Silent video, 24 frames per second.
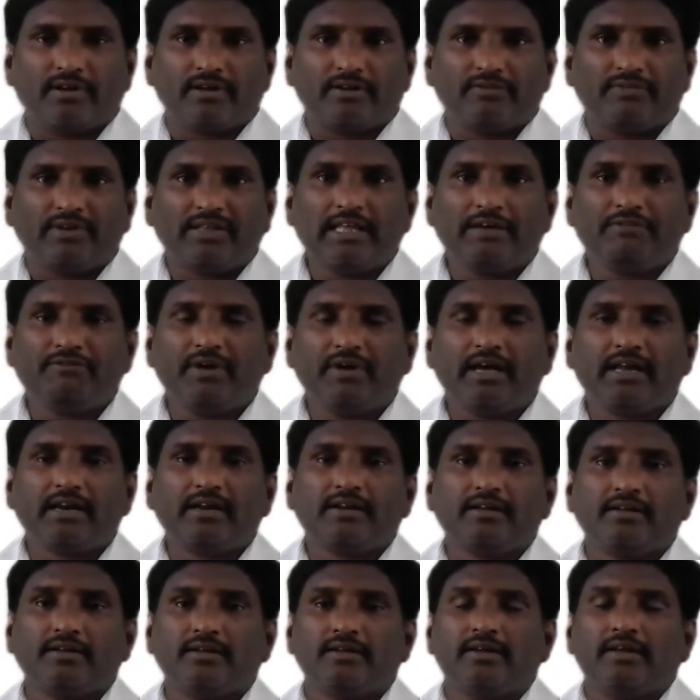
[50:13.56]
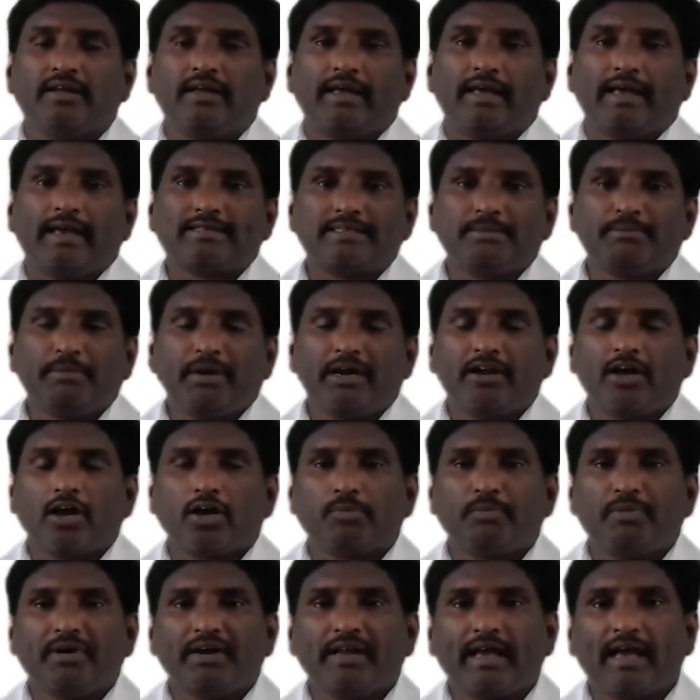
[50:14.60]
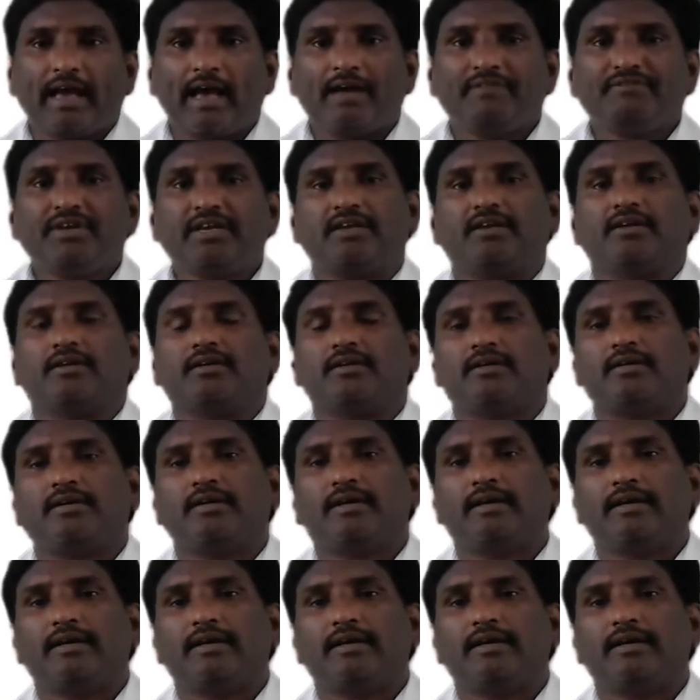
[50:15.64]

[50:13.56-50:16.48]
whenever XML document having